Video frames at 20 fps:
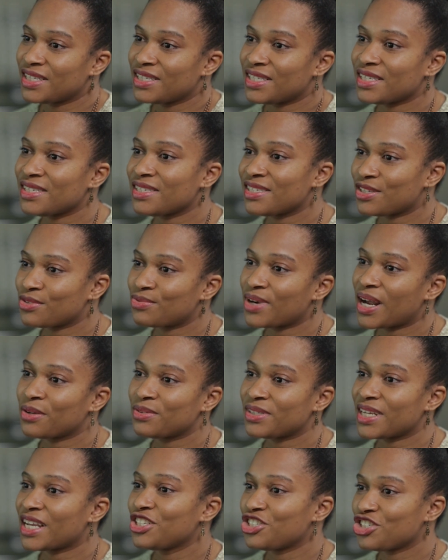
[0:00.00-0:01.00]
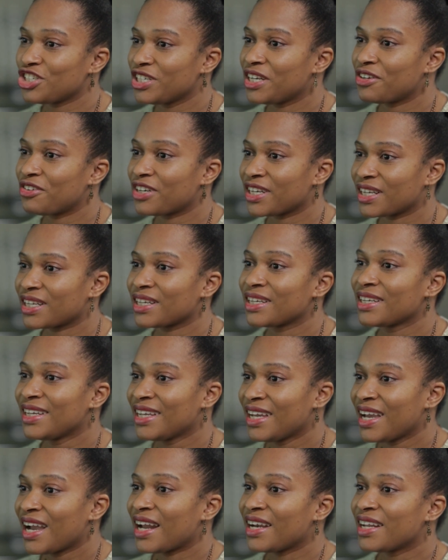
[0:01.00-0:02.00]
exist around engineering,
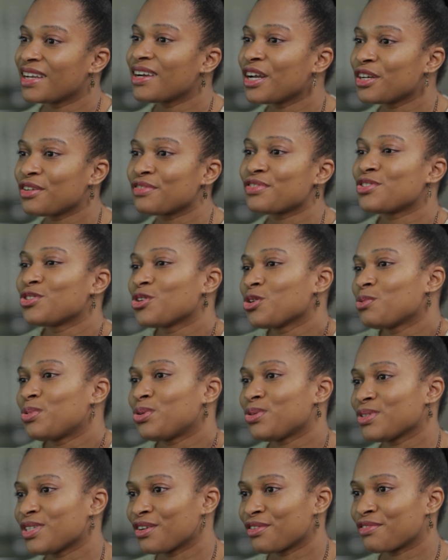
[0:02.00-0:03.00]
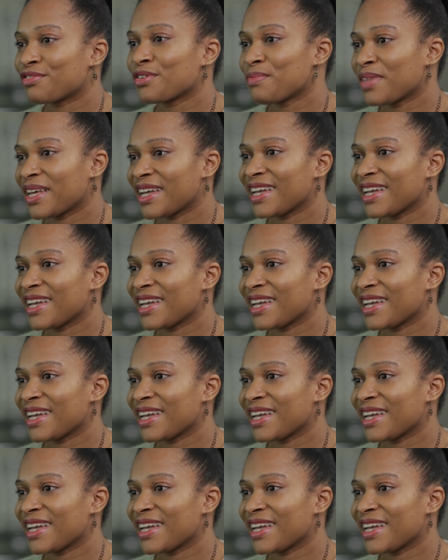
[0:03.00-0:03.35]
and it kind of snowballed on from